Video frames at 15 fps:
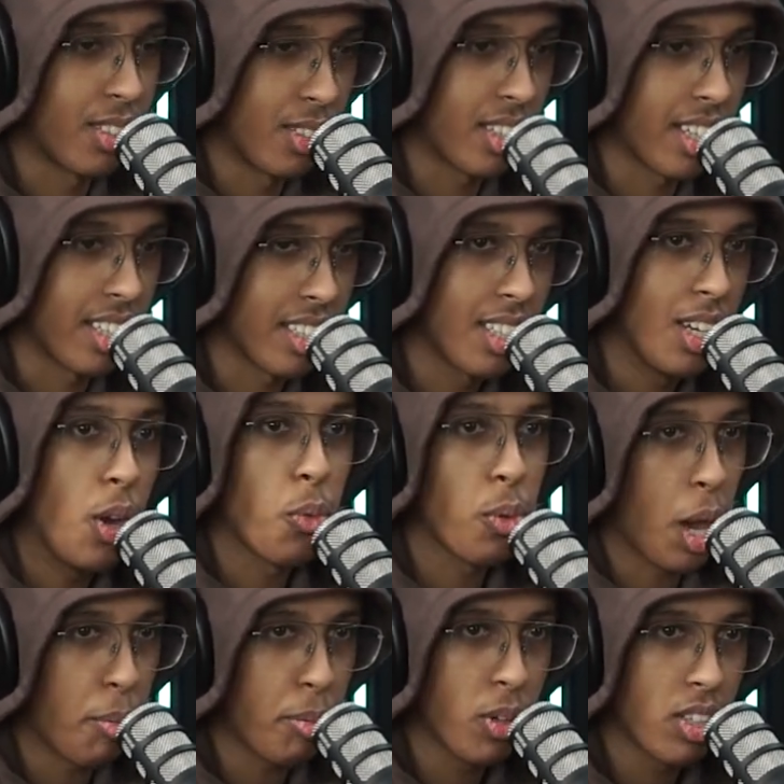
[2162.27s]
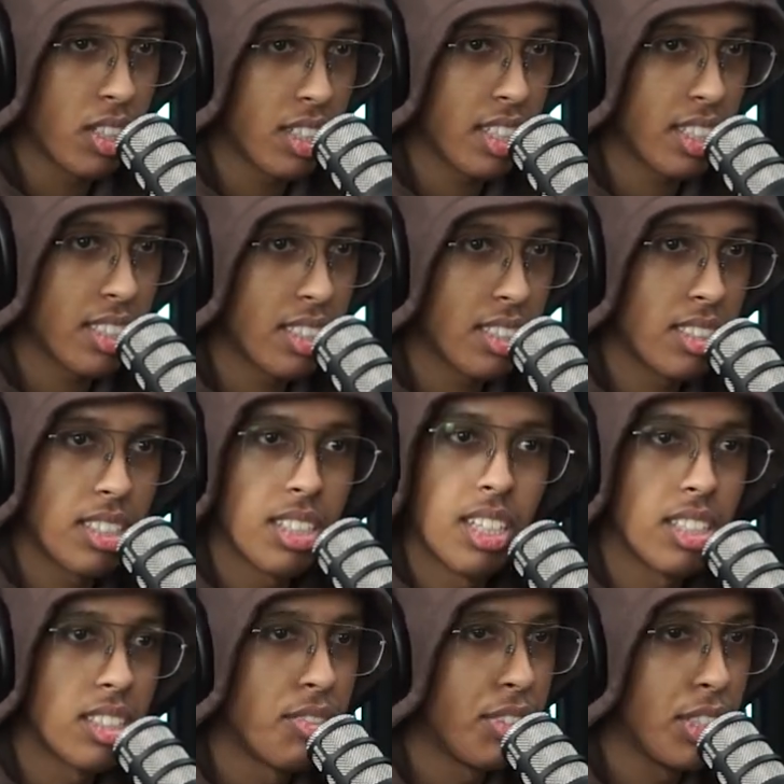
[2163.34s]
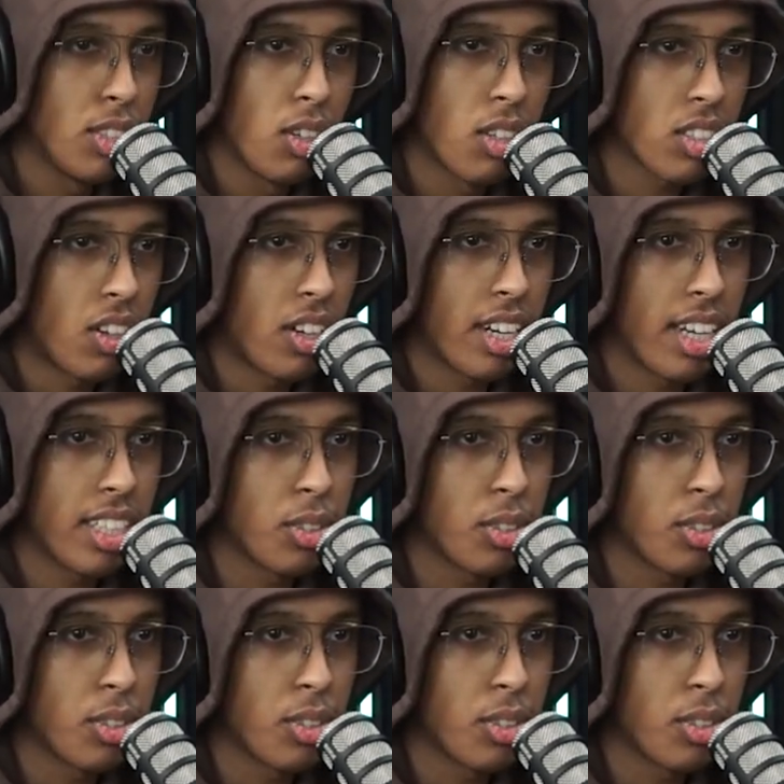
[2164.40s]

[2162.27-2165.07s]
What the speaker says: Okay. We uploaded it. The video looked all right.